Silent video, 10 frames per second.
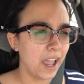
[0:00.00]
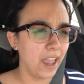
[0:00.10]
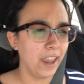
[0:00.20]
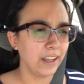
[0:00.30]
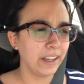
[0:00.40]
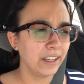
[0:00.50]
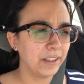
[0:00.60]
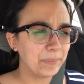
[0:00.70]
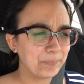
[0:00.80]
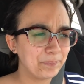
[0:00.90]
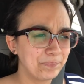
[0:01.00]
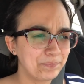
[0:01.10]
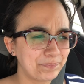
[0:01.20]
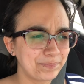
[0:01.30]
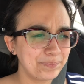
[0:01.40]

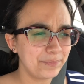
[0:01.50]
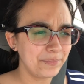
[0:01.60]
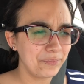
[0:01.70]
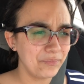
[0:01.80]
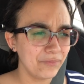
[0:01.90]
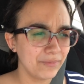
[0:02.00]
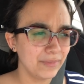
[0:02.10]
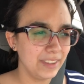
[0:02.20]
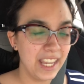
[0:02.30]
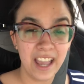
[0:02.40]
Um,